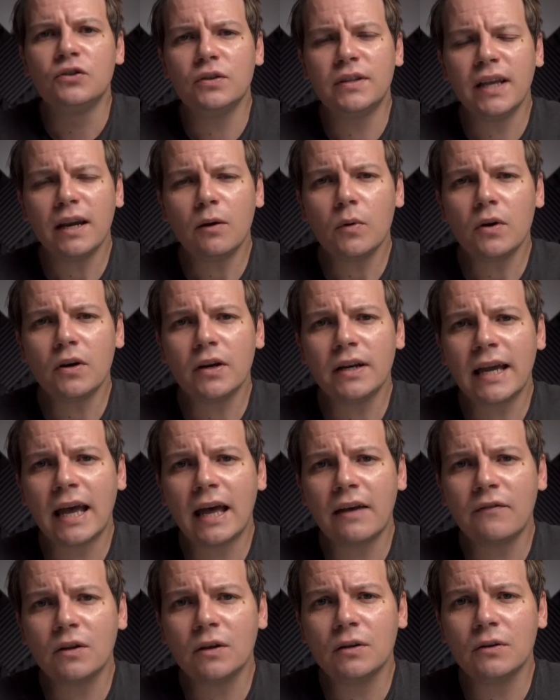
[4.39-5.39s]
Today we're going to
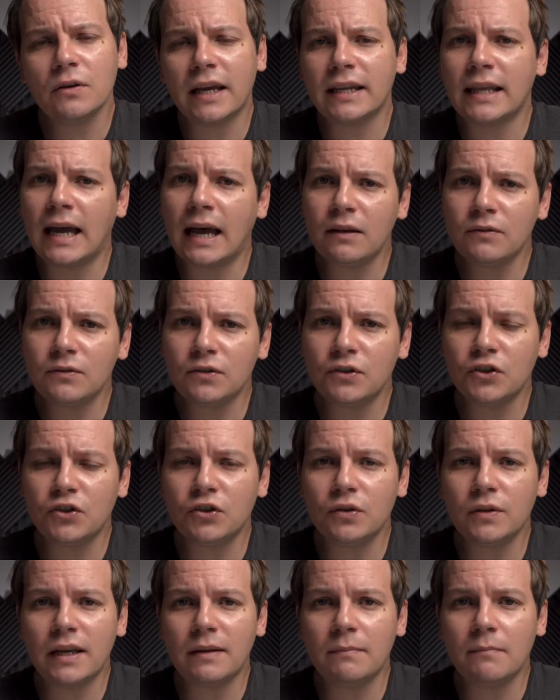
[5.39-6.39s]
have a look at how to
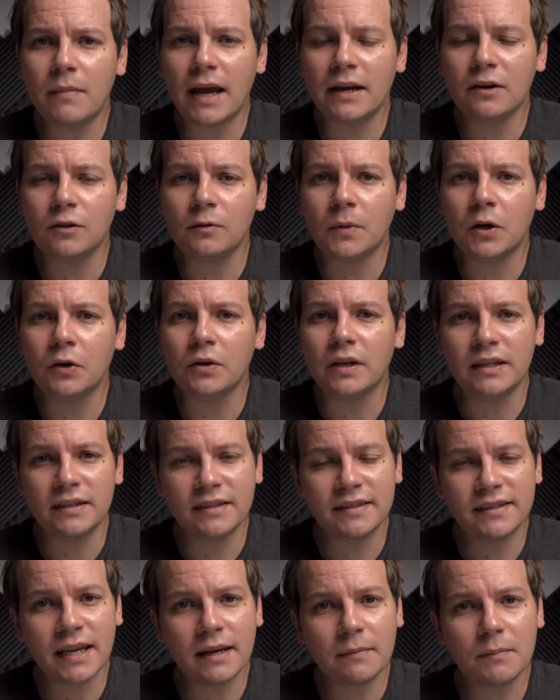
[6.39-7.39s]
shoot in manual mode in a
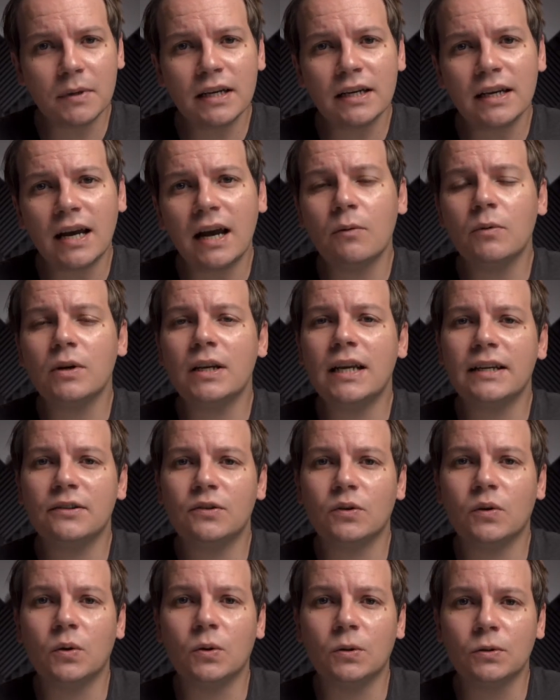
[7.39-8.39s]
segment that I would like
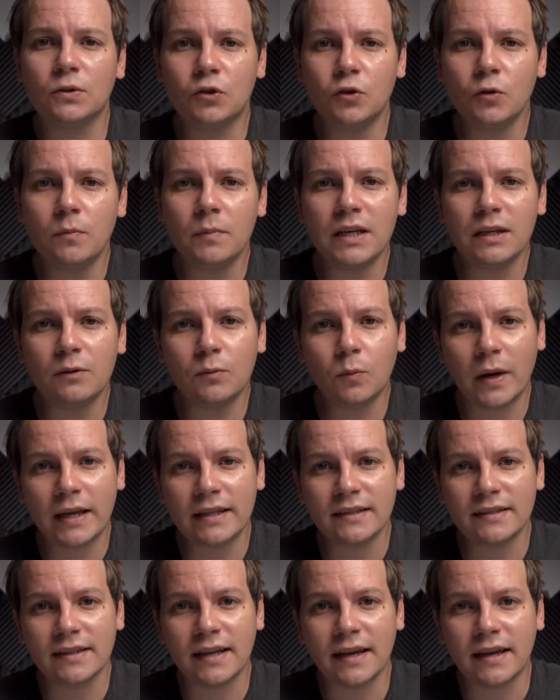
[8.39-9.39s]
to call 2-Minute
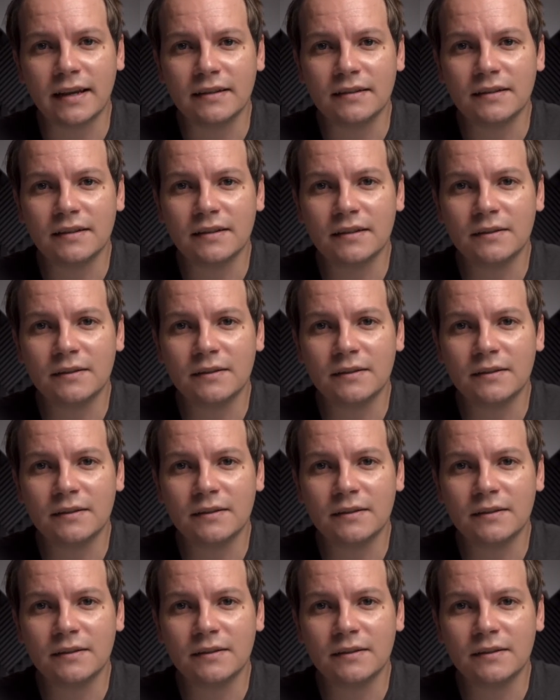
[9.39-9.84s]
Wednesdays.